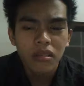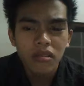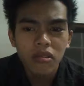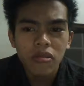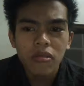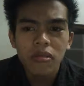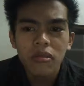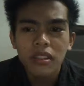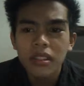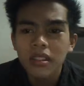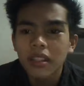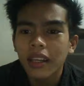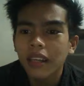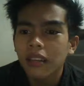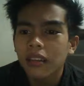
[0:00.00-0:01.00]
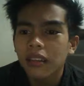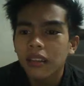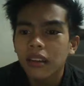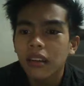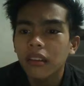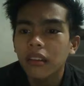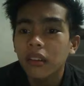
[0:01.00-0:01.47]
So just like
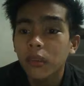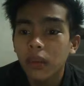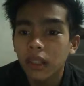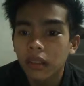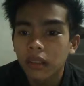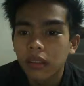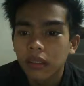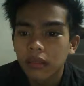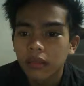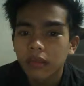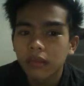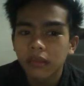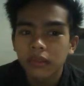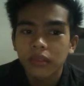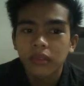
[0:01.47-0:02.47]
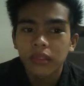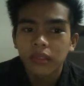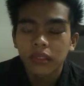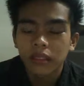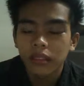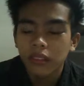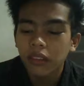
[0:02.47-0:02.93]
the other one,
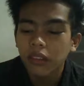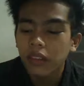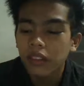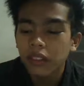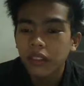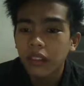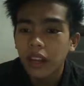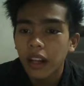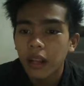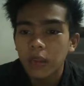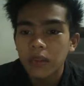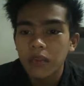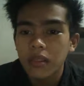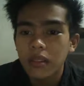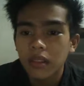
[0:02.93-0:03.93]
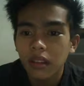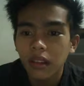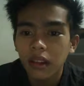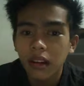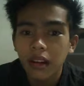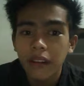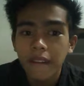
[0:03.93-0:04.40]
The rudder helps
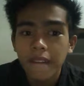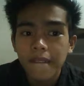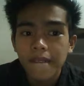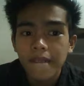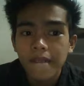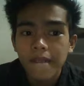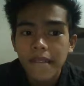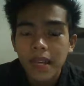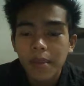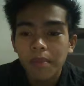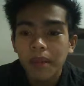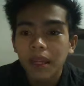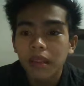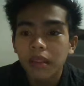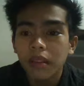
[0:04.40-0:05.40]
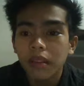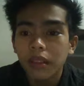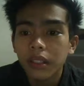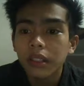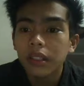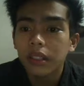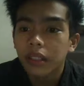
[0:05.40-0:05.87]
the plane
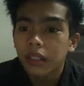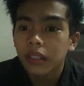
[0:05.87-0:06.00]
turn.